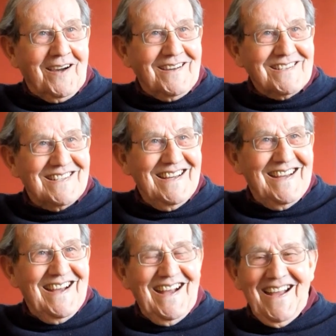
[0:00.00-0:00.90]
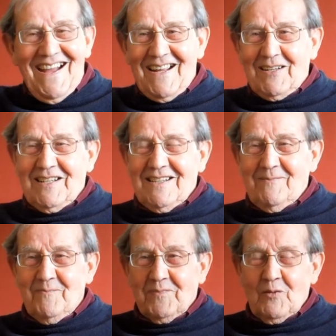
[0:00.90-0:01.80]
eyes, and
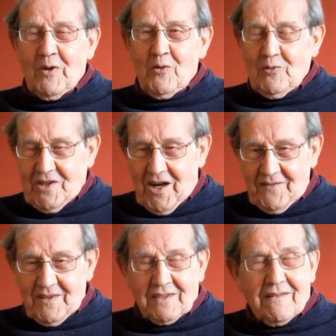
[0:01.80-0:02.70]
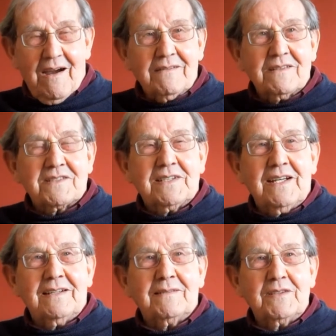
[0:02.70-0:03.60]
we all died to the ground, you
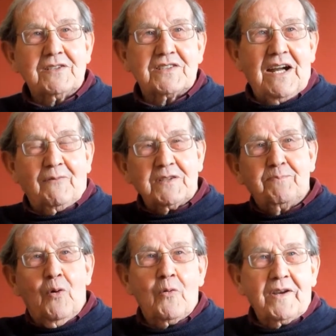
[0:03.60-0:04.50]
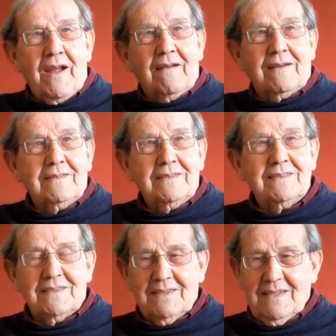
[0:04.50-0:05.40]
see, and stuff was pouring down,
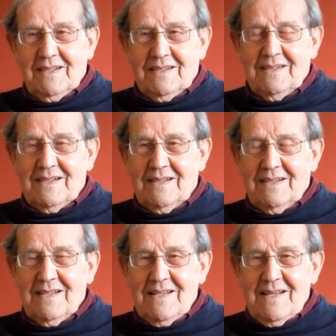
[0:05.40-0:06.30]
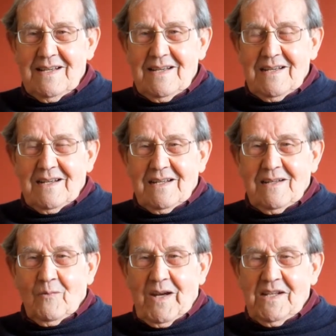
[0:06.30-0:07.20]
and
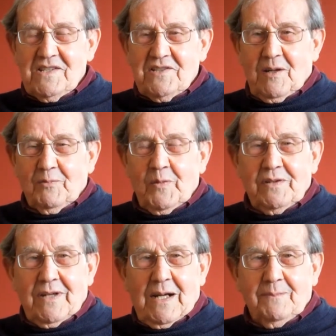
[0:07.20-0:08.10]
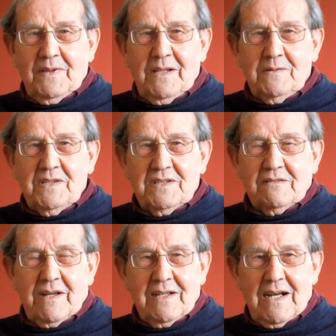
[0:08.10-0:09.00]
when it stopped, we got up, and there was this
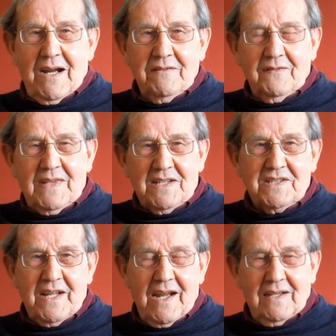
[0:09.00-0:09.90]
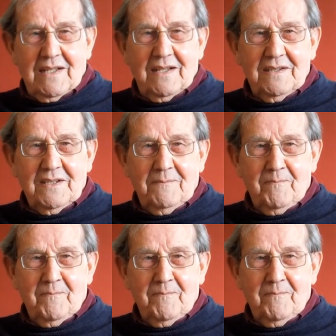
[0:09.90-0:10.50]
great cloud of dust there, and